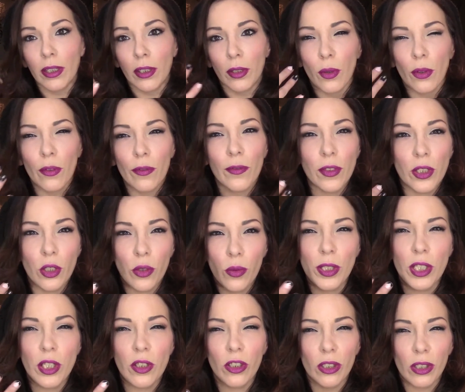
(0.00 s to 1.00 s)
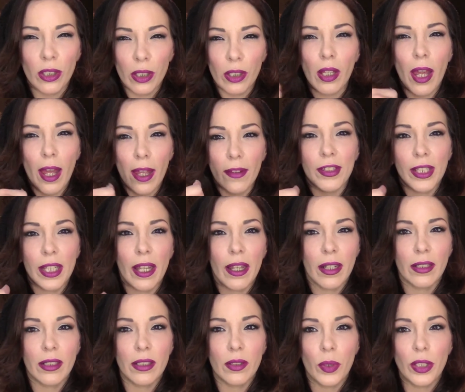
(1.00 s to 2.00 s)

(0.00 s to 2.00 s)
you know, when you're a little heavy handed